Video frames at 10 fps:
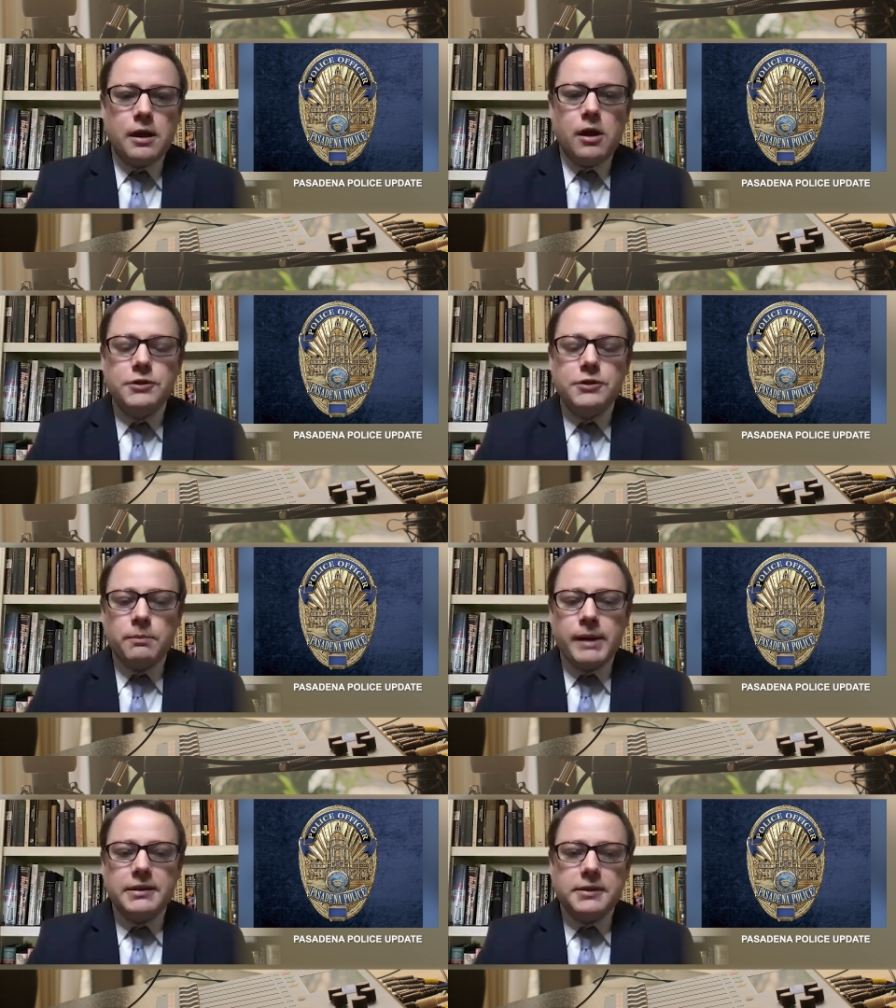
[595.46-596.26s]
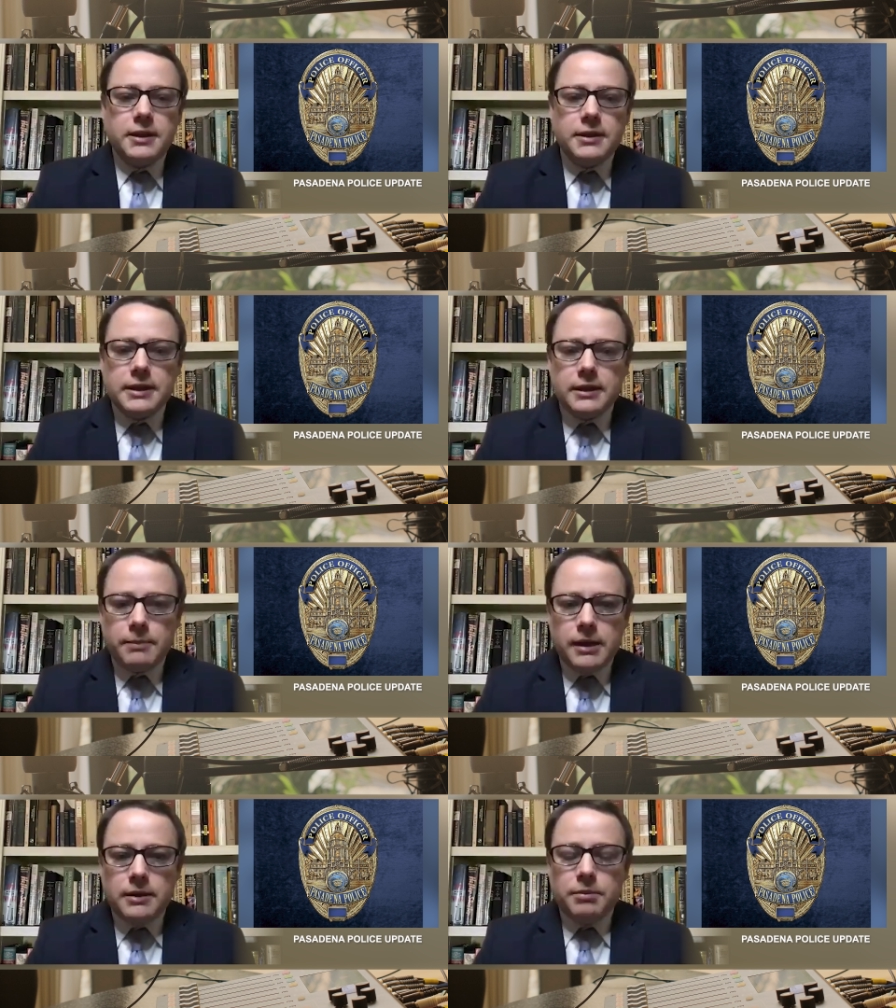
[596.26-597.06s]
Also, Pasadena's
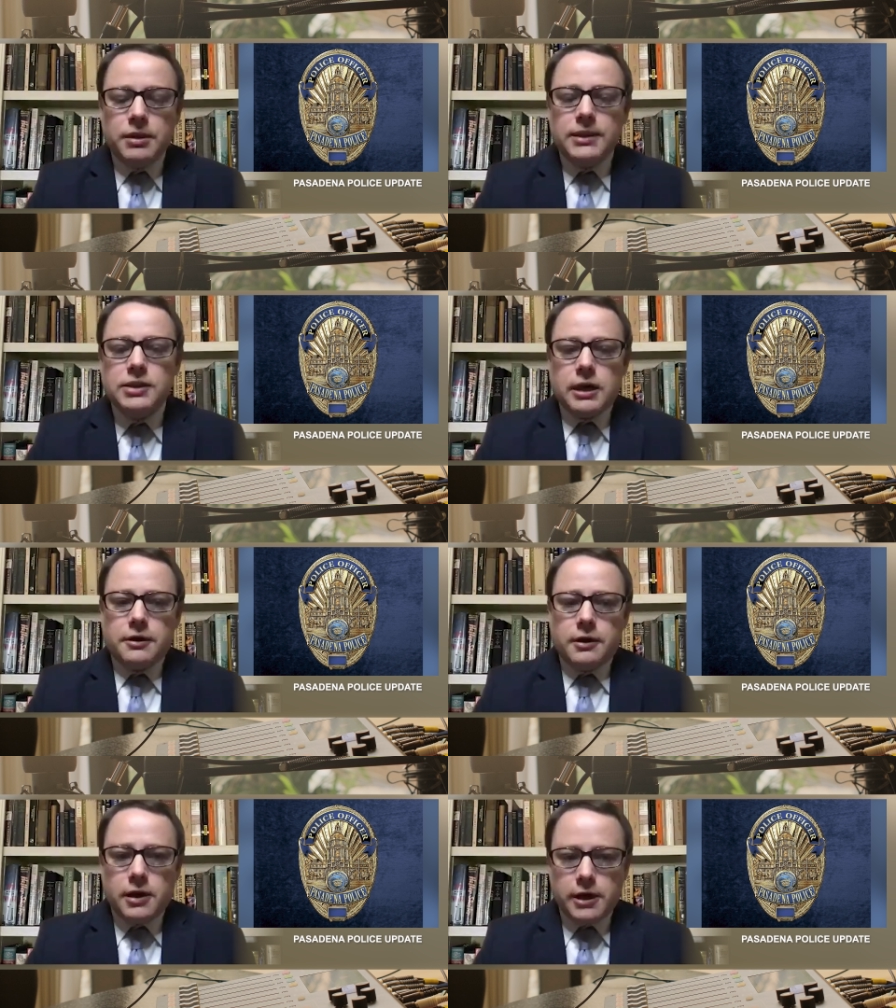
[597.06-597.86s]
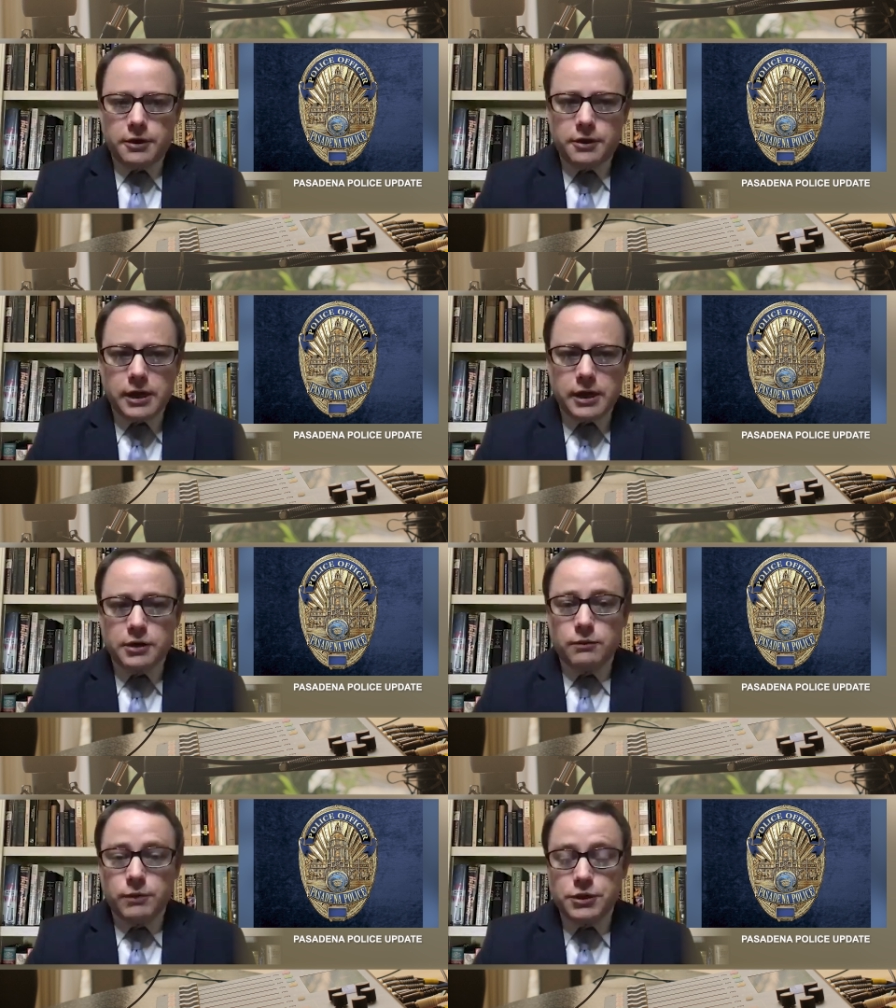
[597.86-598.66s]
independent police auditor,
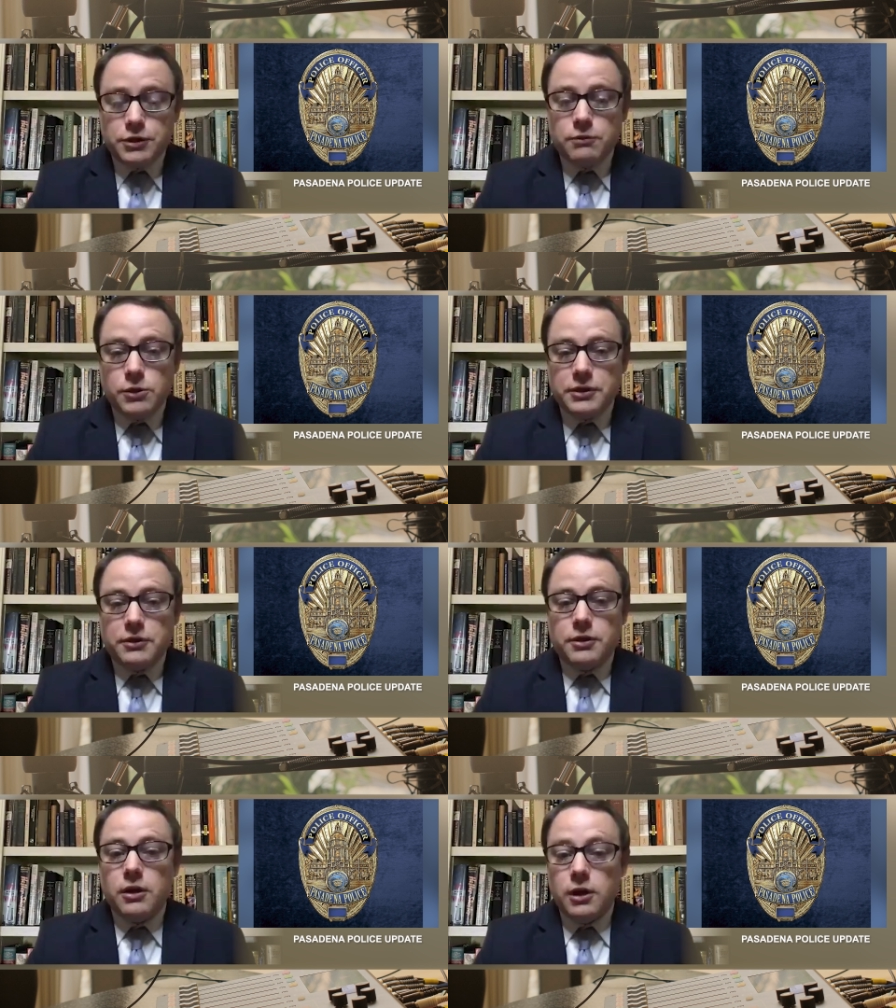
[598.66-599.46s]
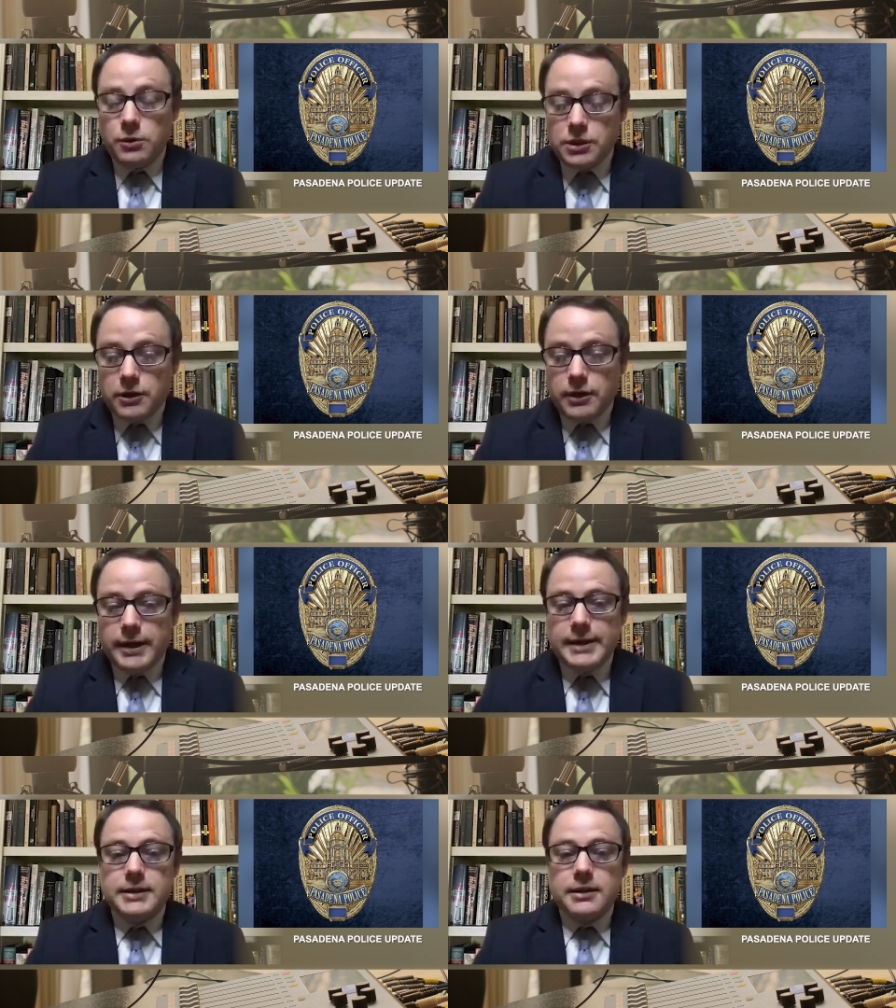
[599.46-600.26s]
Dr. Richard Rosenthal, who was our
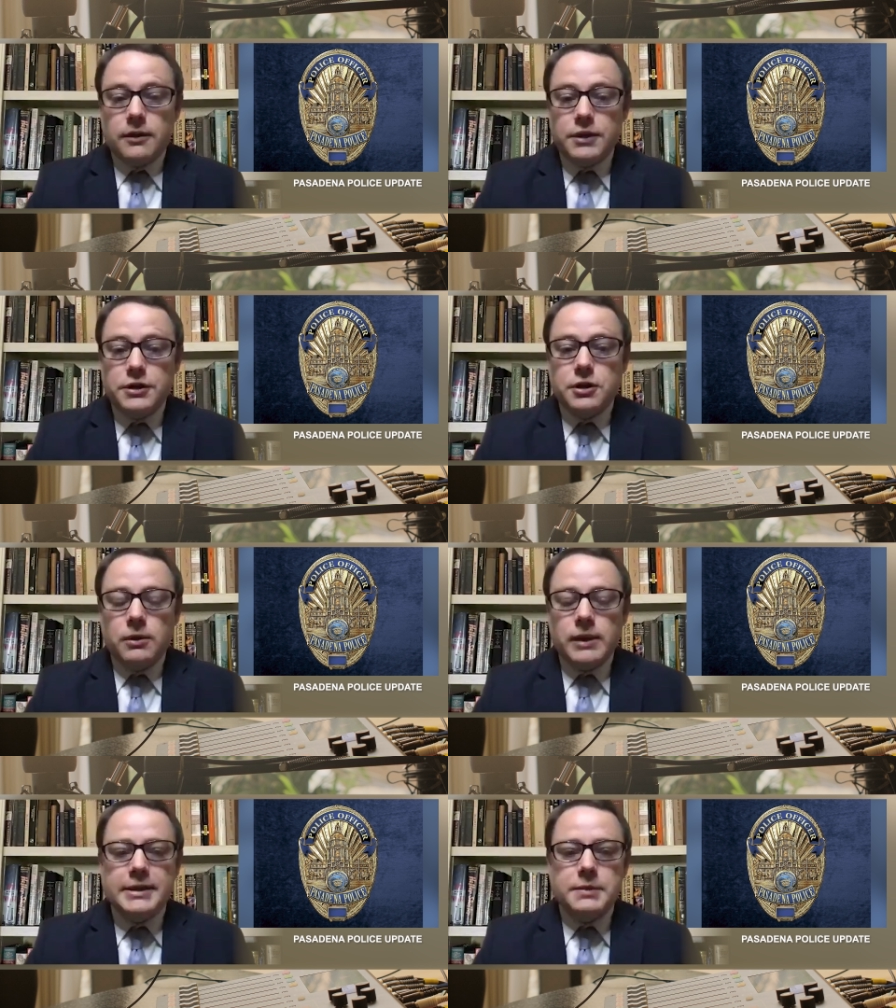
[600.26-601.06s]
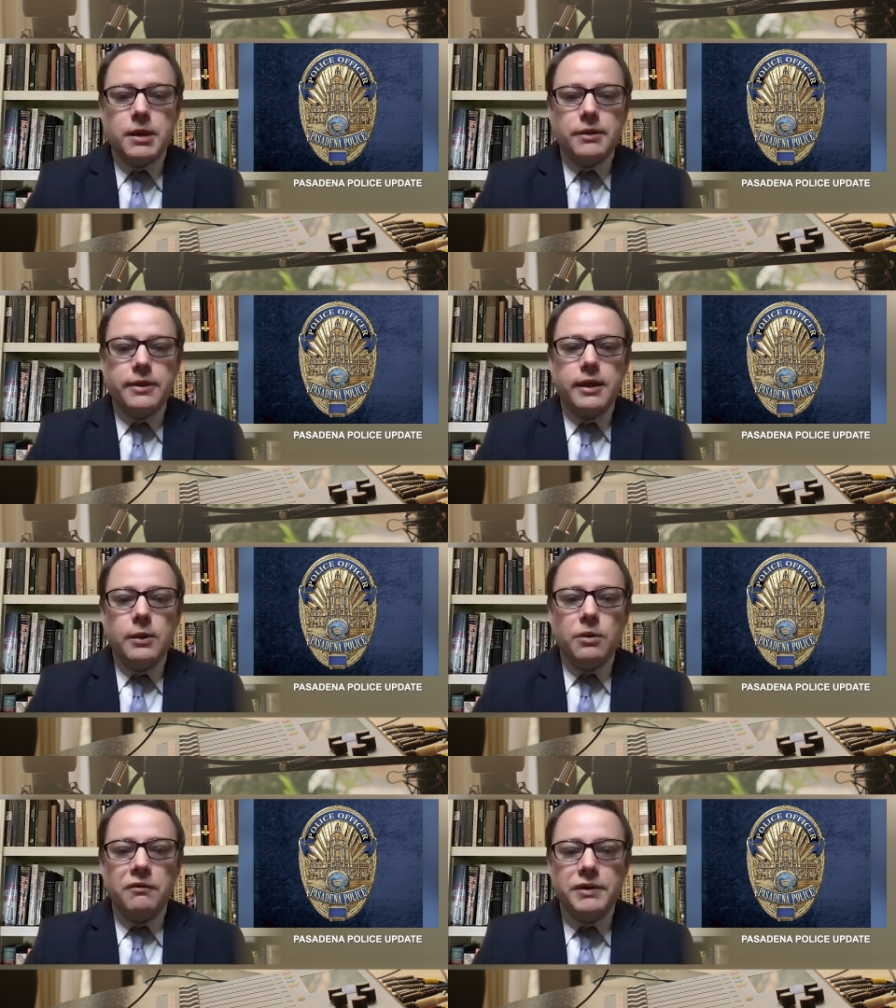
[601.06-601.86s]
guest on this show last month,
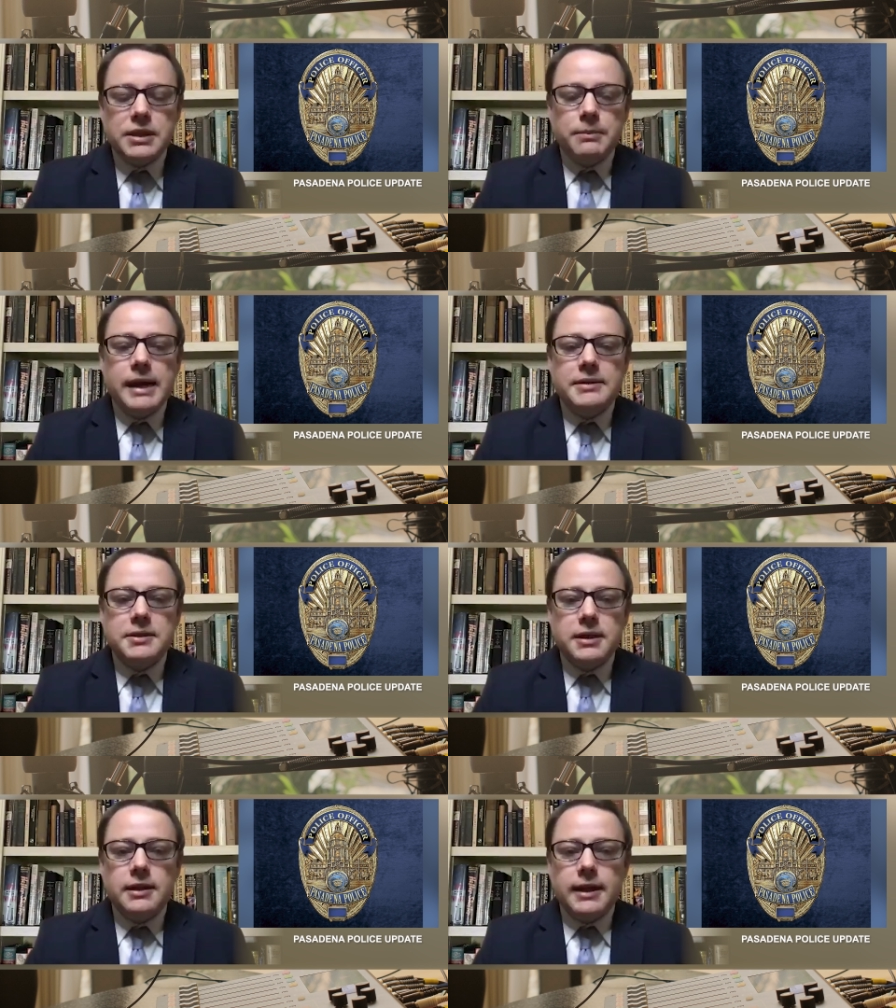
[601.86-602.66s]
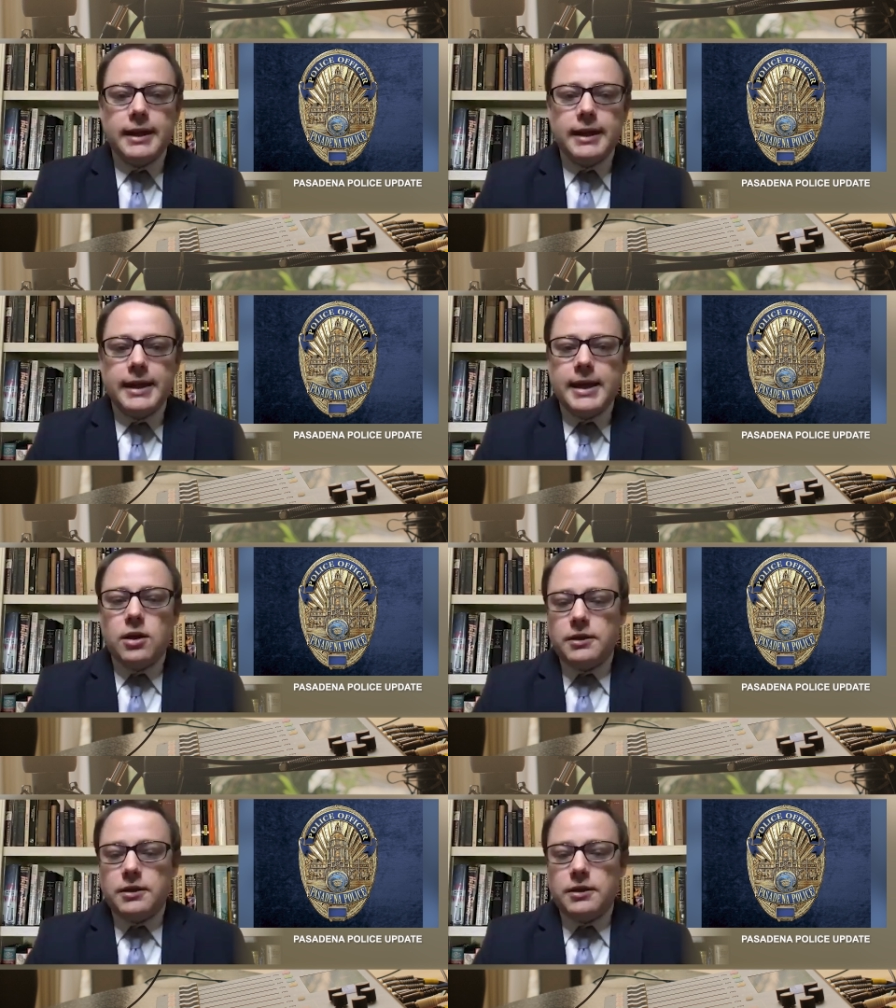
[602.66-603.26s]
will visit Pasadena again